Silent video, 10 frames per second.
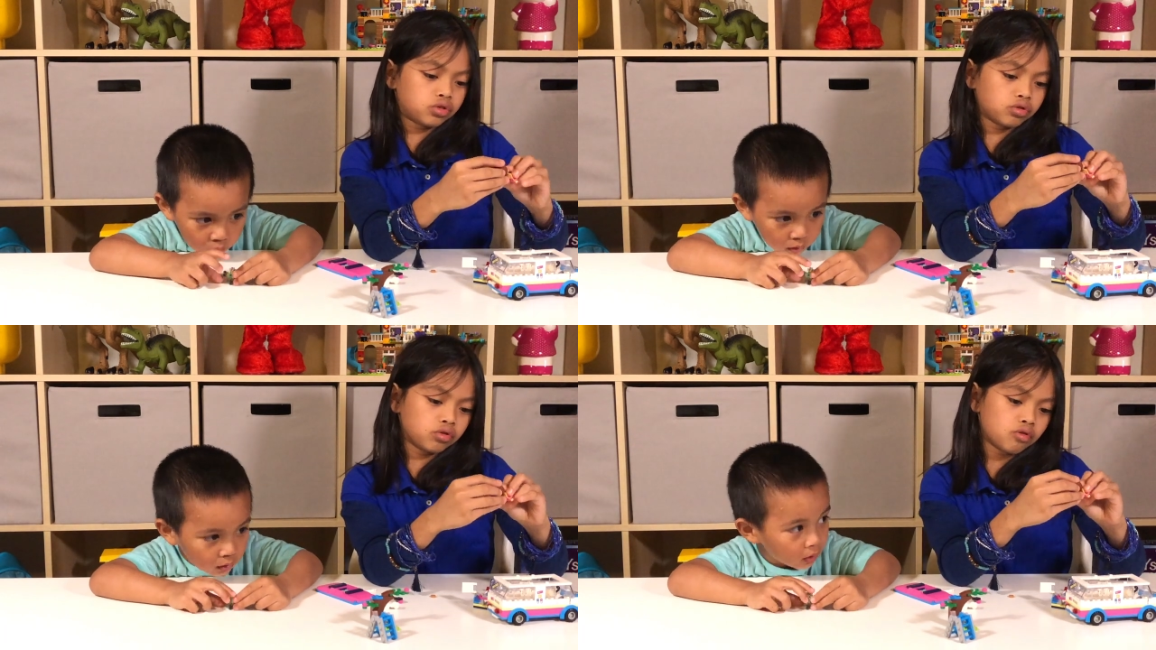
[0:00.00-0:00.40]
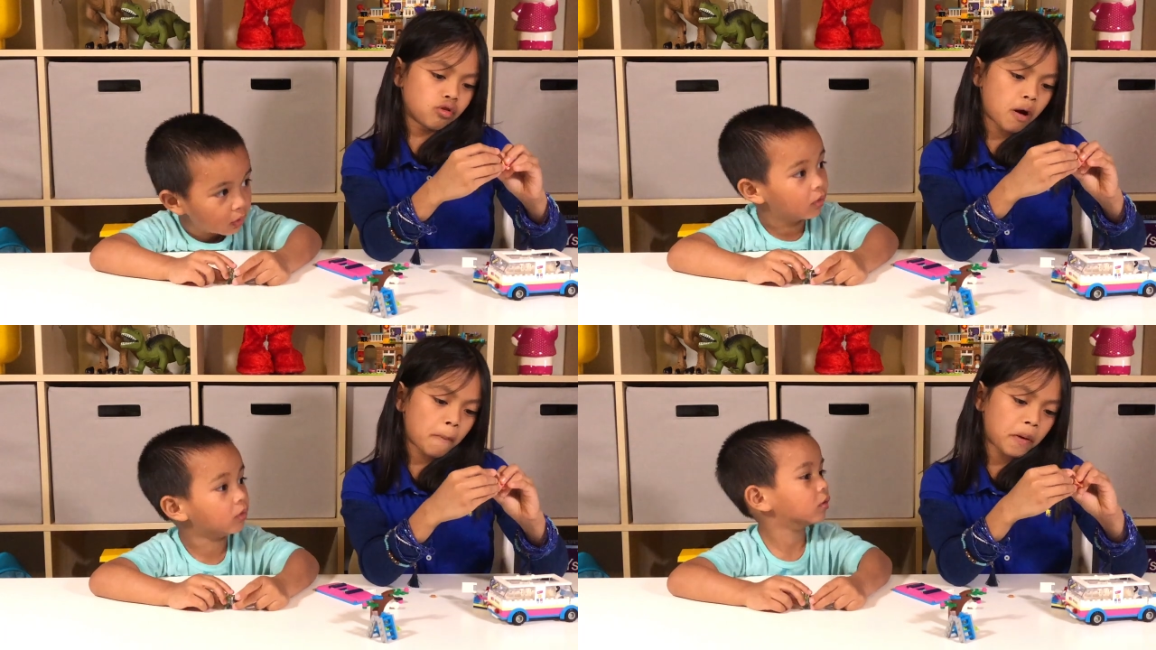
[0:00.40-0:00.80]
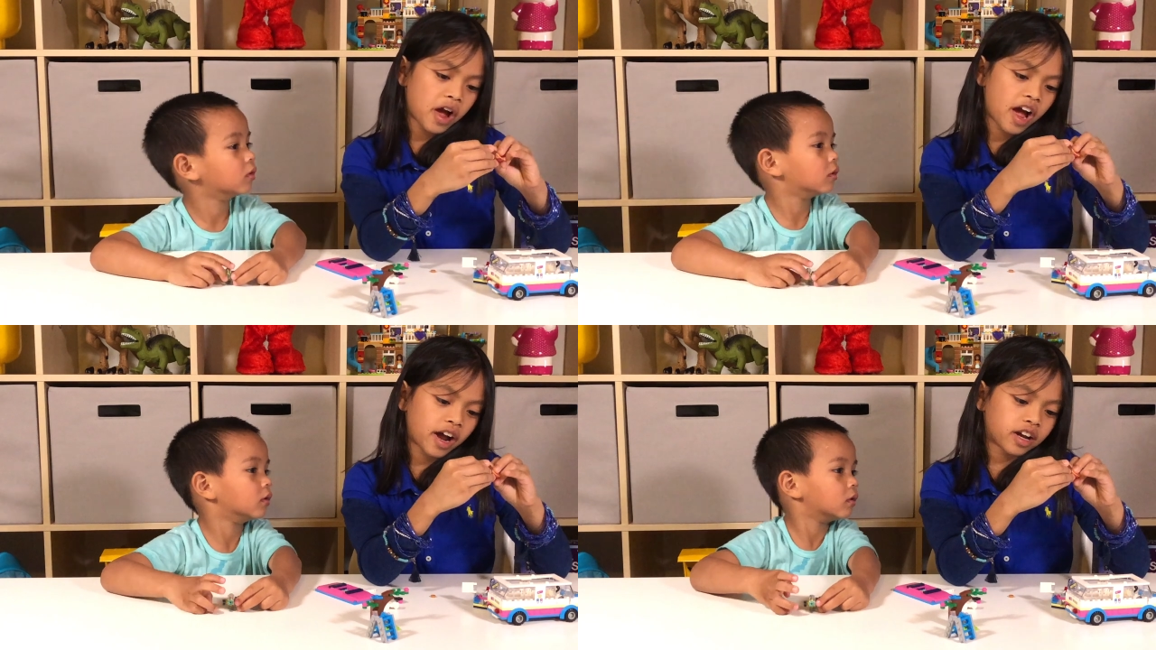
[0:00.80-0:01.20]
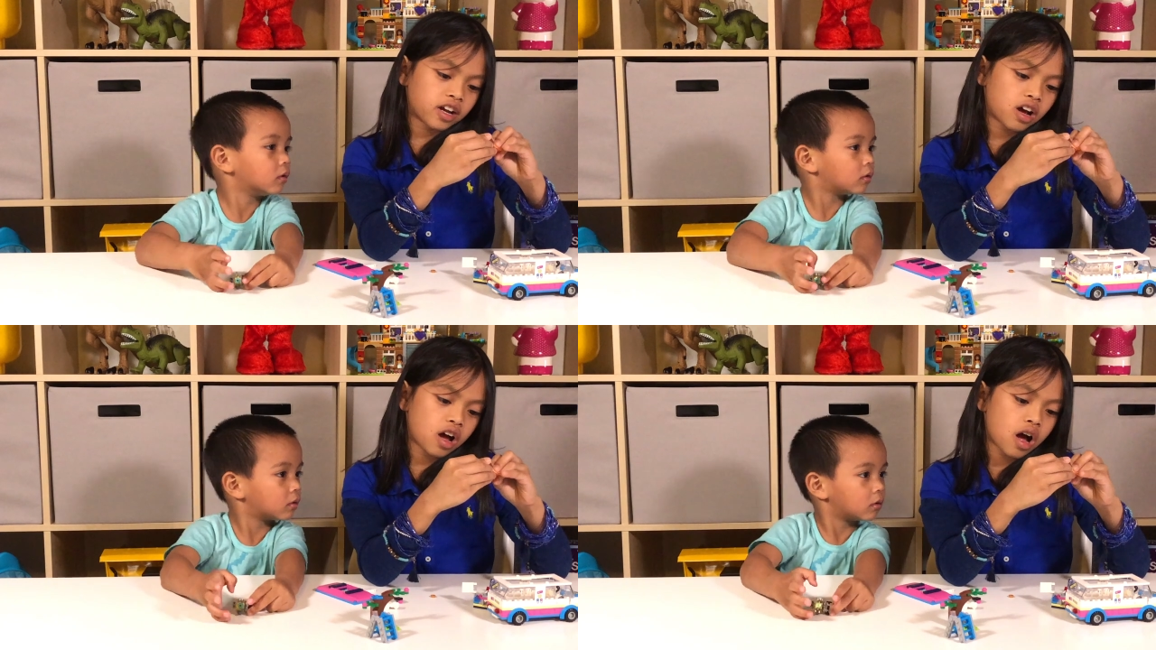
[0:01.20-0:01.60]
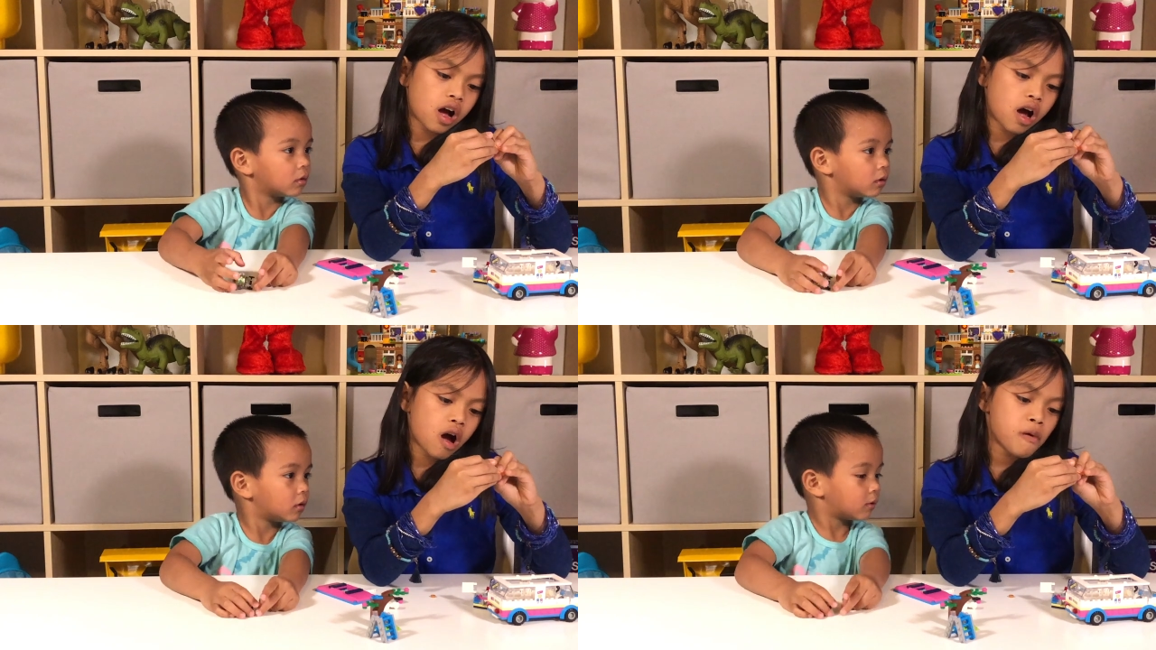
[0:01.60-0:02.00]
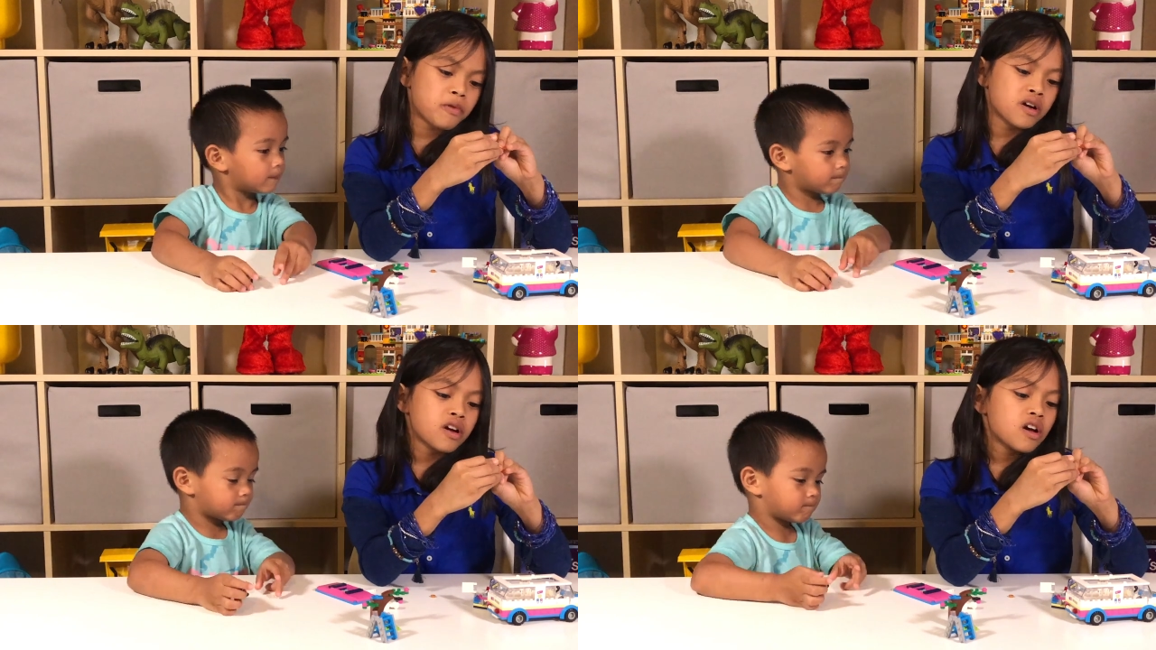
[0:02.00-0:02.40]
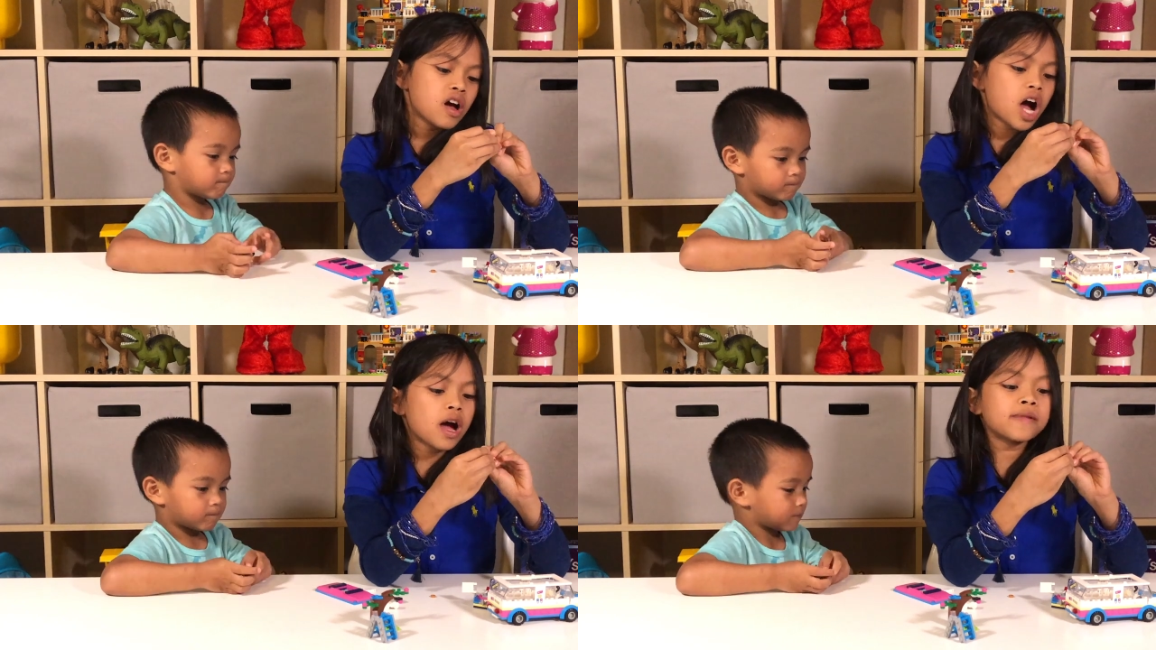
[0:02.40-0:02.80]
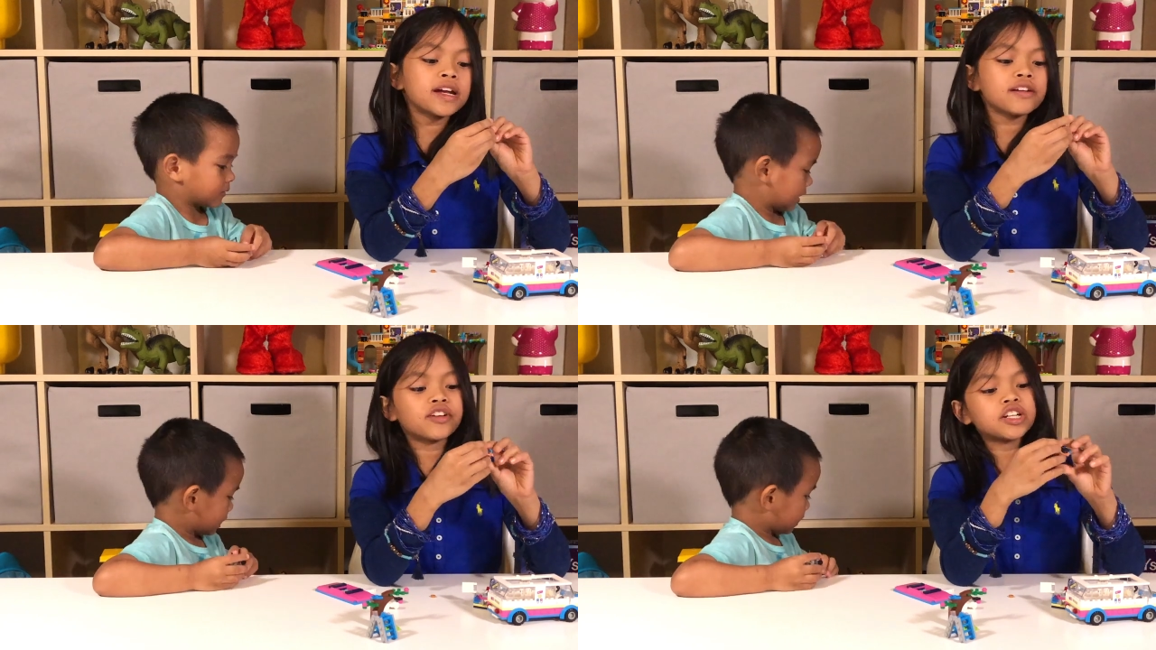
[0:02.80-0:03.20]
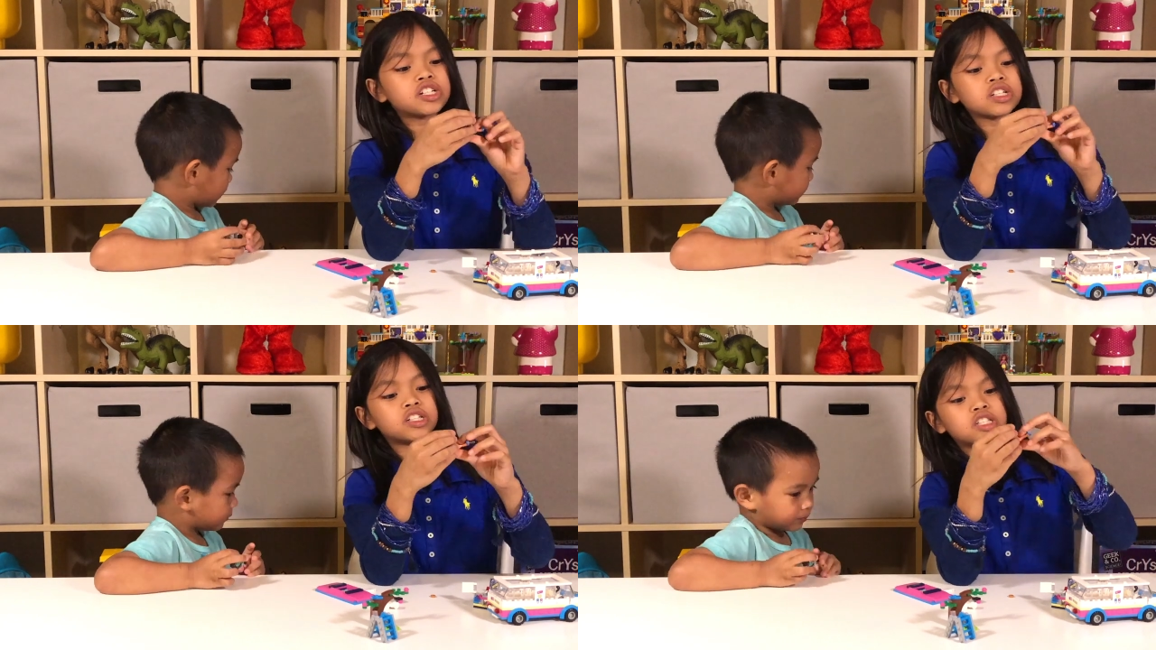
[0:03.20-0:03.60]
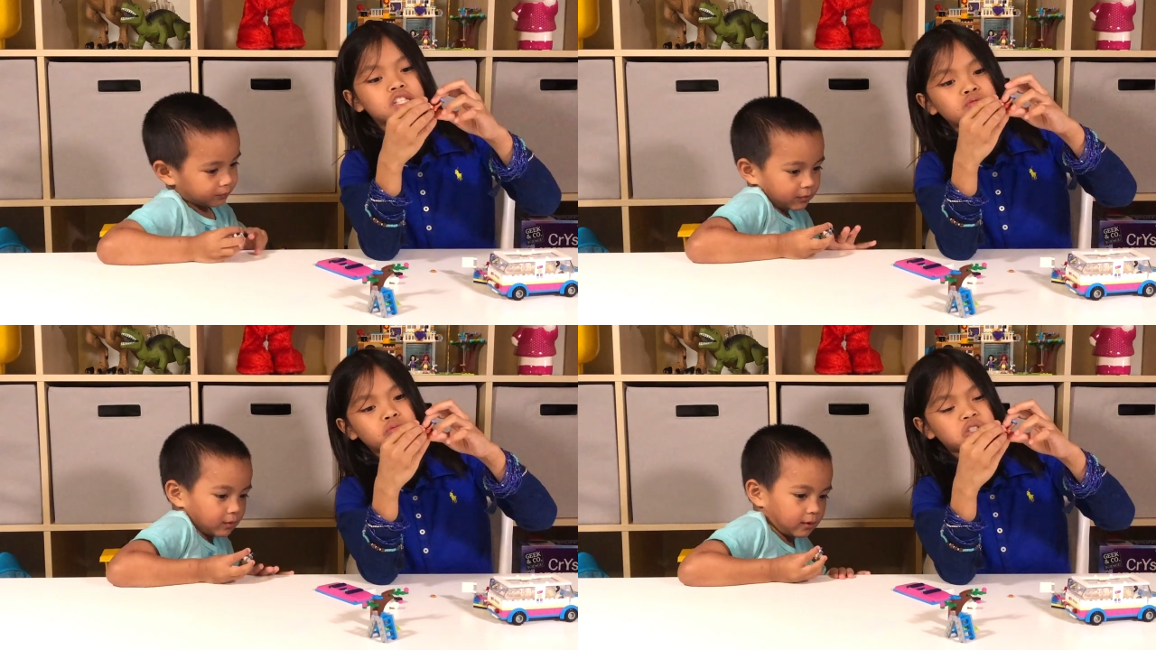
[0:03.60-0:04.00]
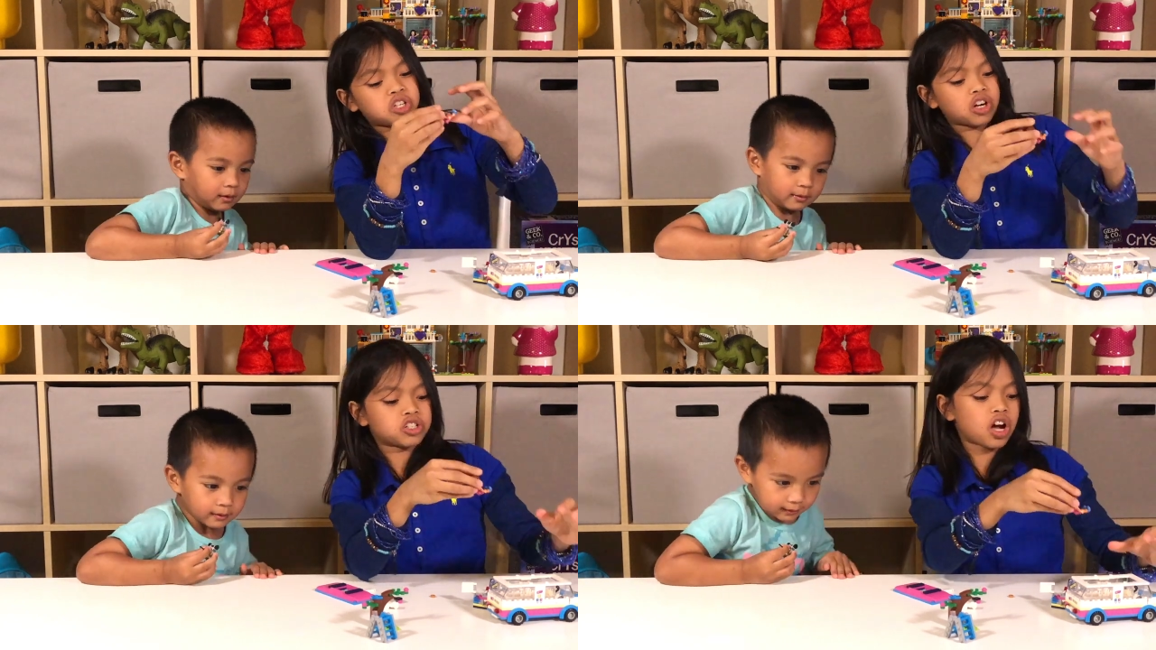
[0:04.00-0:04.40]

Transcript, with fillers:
Speaker 1: to pack up. I may eventually switch her